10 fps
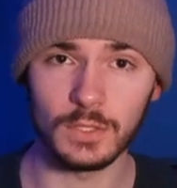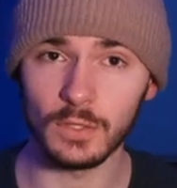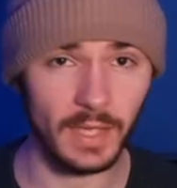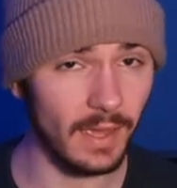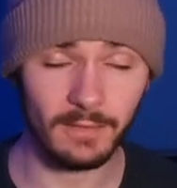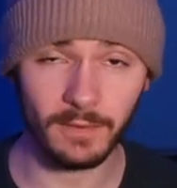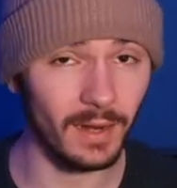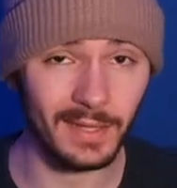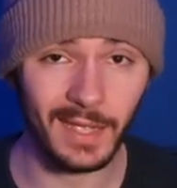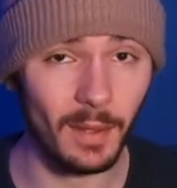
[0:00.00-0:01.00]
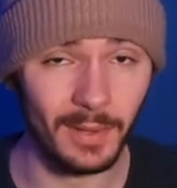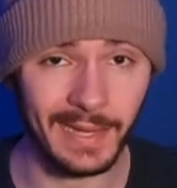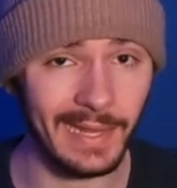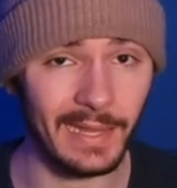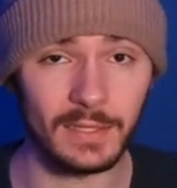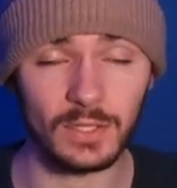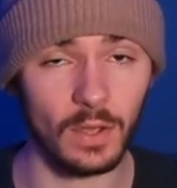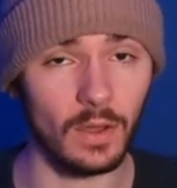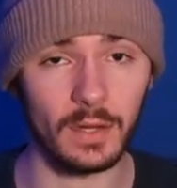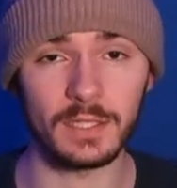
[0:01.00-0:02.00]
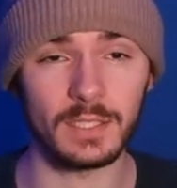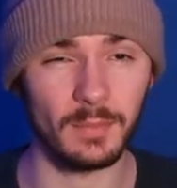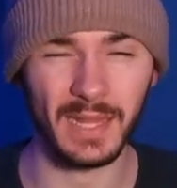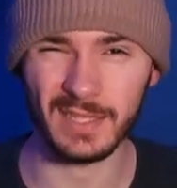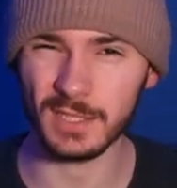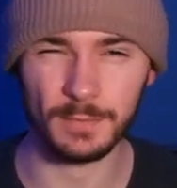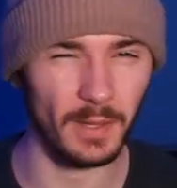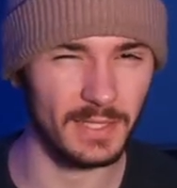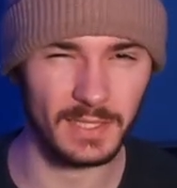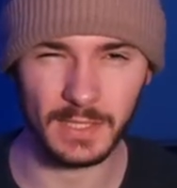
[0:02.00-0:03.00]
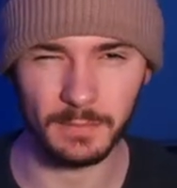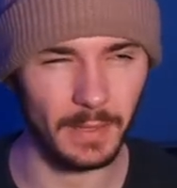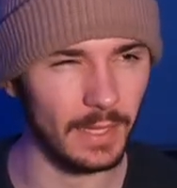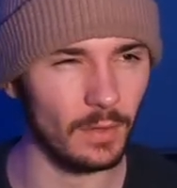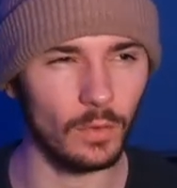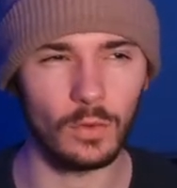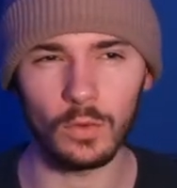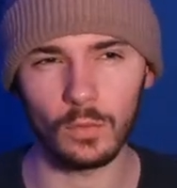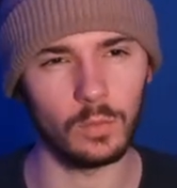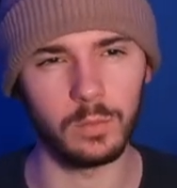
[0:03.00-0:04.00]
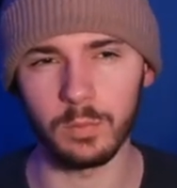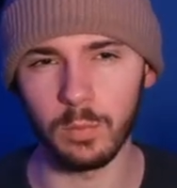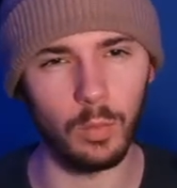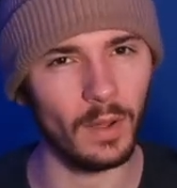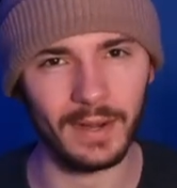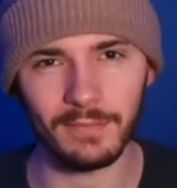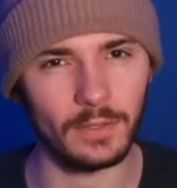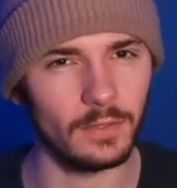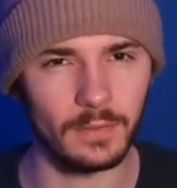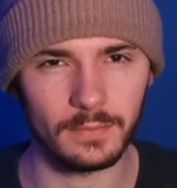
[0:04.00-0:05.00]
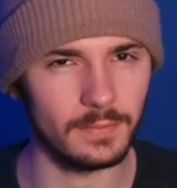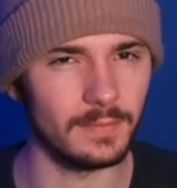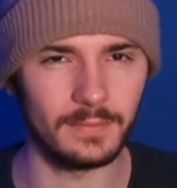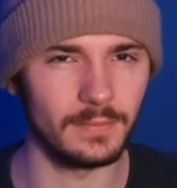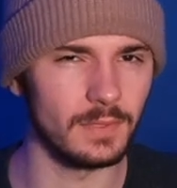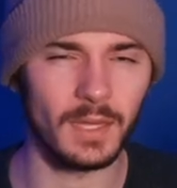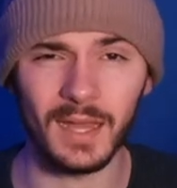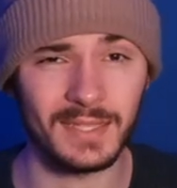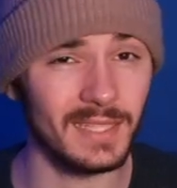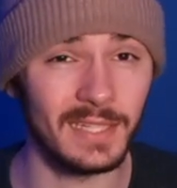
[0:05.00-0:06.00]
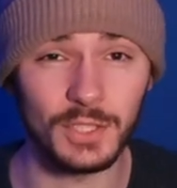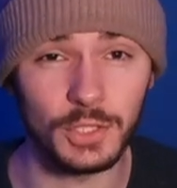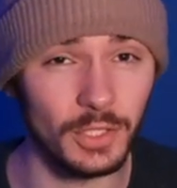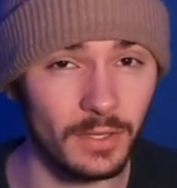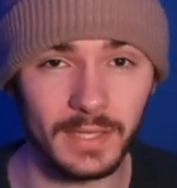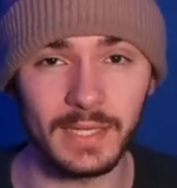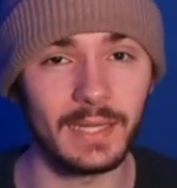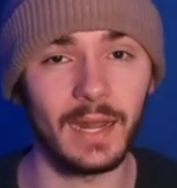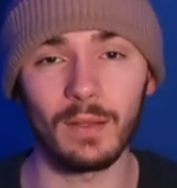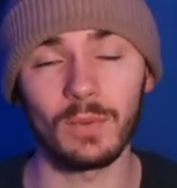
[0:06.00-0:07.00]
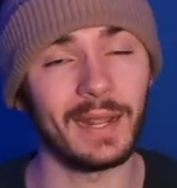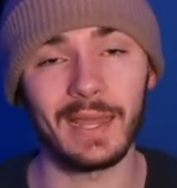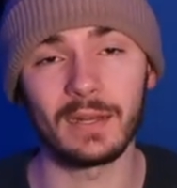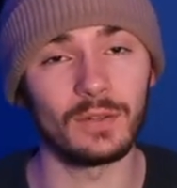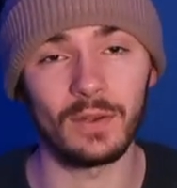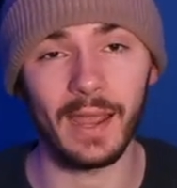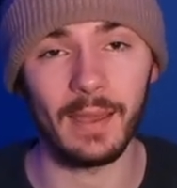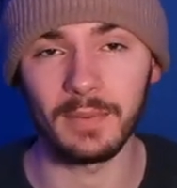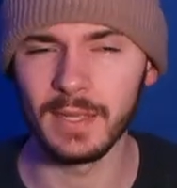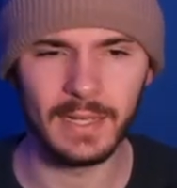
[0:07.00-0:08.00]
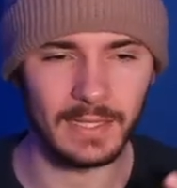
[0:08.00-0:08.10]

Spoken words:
So yeah, I finally got my hands on some of that spicy pickle, whatever nonsense jerky that I went ahead and grabbed.